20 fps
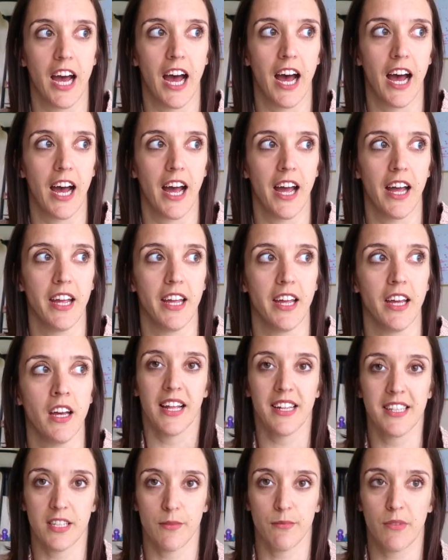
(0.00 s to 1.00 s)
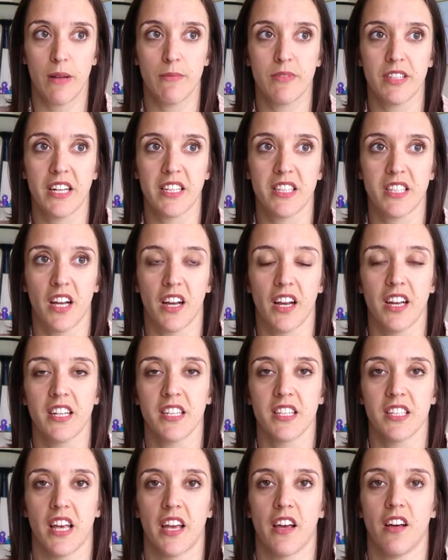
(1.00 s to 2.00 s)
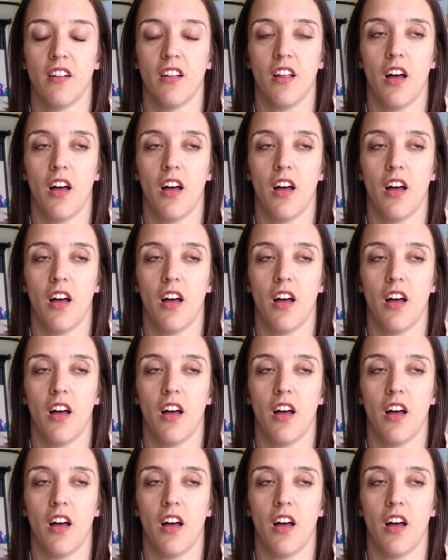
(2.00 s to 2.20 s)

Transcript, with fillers: I can sometimes get stuck in a cycle